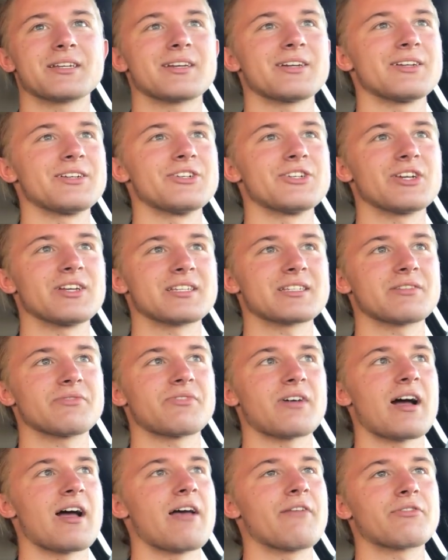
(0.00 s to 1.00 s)
couldn't
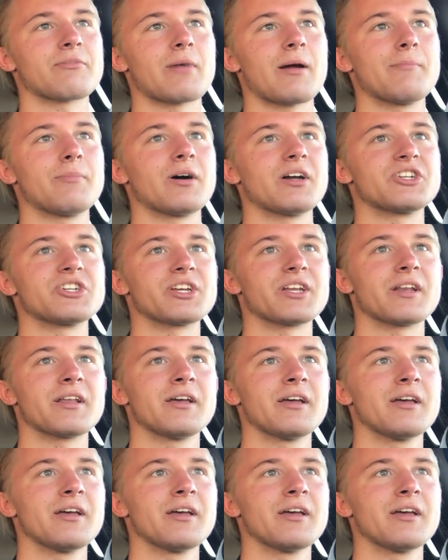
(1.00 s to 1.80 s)
justify it for my budget.